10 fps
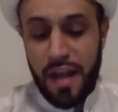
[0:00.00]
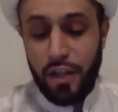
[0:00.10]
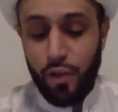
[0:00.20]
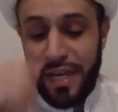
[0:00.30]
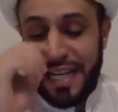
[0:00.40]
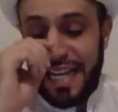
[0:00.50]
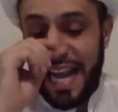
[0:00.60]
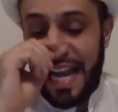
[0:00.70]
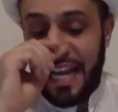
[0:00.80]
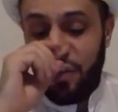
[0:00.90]
And you
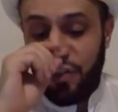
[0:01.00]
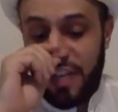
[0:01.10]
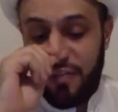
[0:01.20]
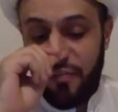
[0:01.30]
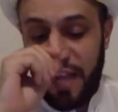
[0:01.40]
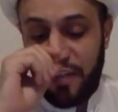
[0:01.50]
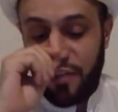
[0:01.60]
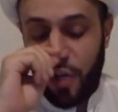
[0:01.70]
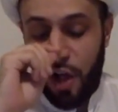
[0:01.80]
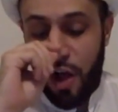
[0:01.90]
engaged in
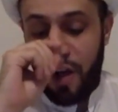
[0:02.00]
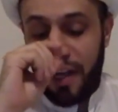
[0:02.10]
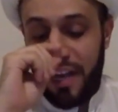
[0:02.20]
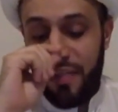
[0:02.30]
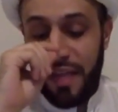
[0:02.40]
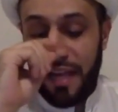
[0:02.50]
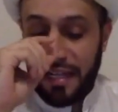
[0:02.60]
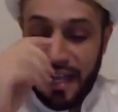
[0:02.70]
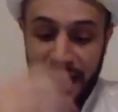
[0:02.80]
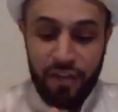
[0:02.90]
vain talk, and they
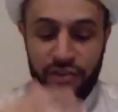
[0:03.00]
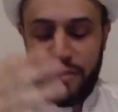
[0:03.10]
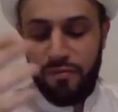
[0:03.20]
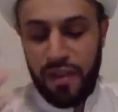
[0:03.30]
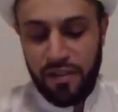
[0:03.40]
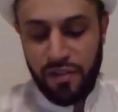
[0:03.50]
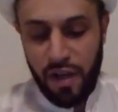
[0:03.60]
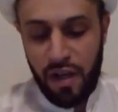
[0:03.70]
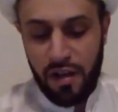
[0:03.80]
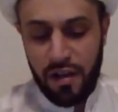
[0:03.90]
engaged in vain
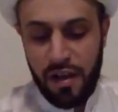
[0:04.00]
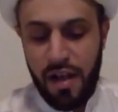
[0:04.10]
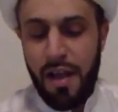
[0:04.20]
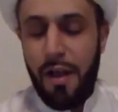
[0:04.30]
talk.